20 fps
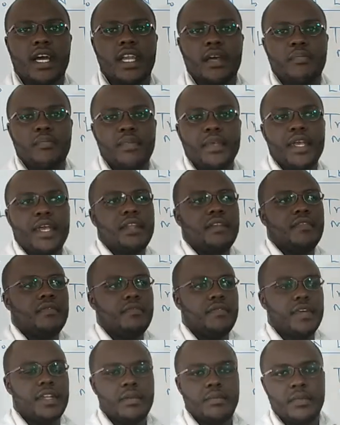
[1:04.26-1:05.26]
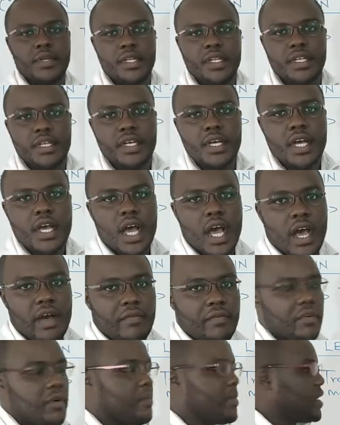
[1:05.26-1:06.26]
appear in very many
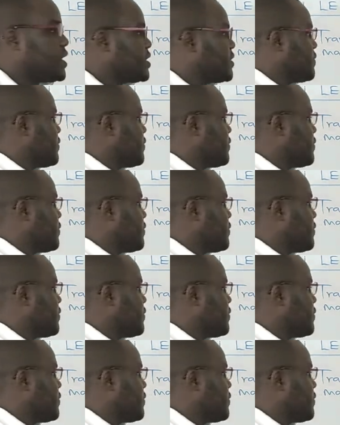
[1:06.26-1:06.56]
formats. For